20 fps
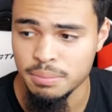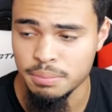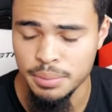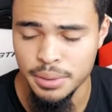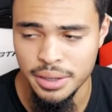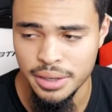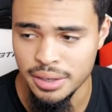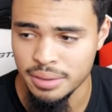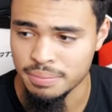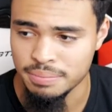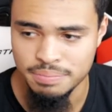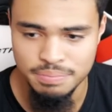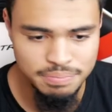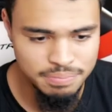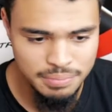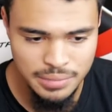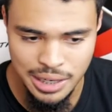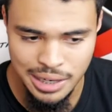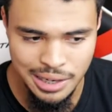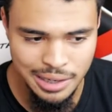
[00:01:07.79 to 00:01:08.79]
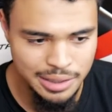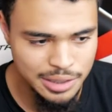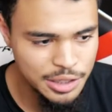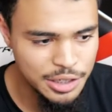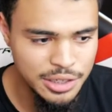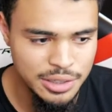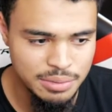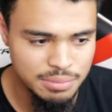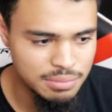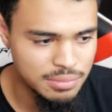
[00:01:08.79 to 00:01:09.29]
but I
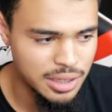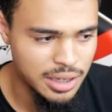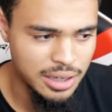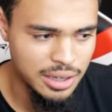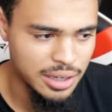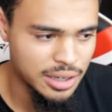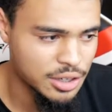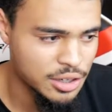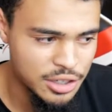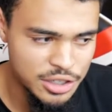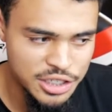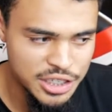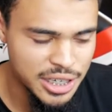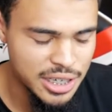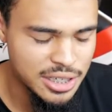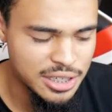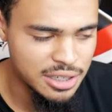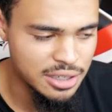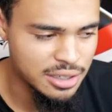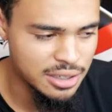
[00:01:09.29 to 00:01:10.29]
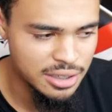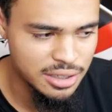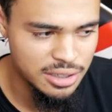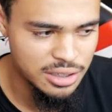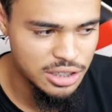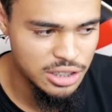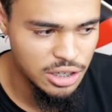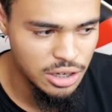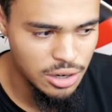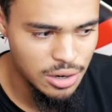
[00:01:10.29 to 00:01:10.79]
couldn't change anything.
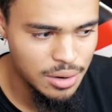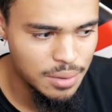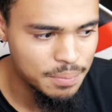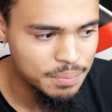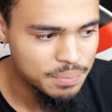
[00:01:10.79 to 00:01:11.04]
So